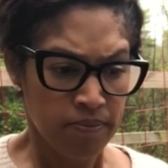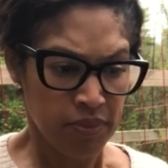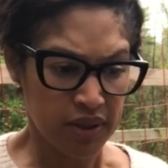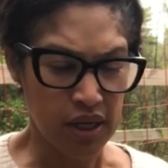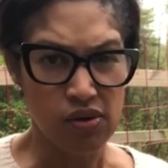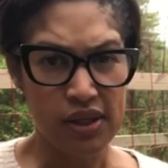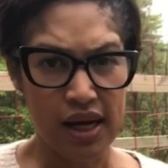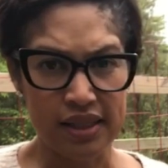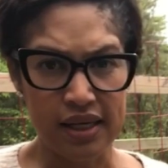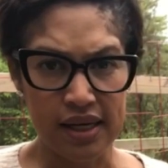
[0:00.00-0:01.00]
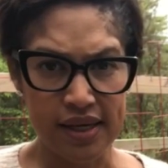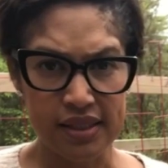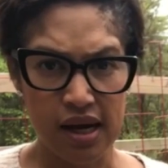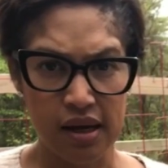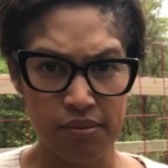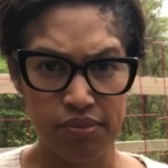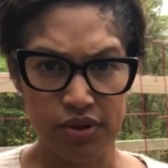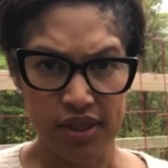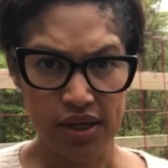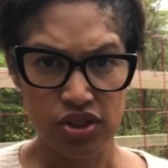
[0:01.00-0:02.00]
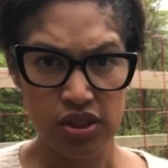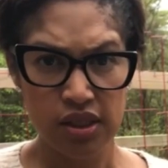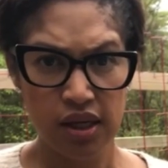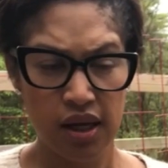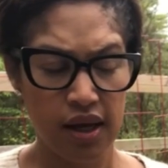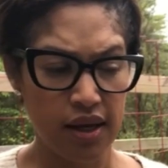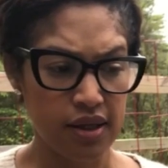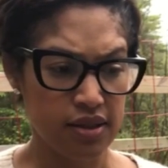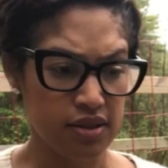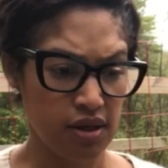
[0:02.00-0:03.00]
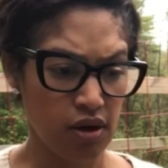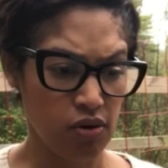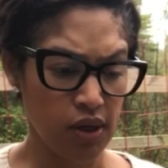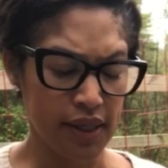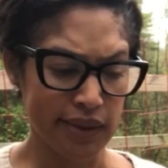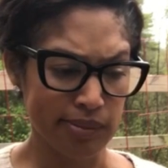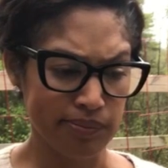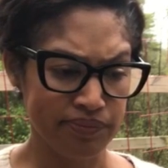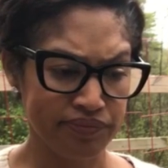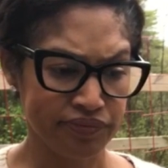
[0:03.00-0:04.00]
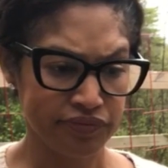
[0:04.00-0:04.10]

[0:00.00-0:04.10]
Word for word: But they only got that nighttime protection. And so, um,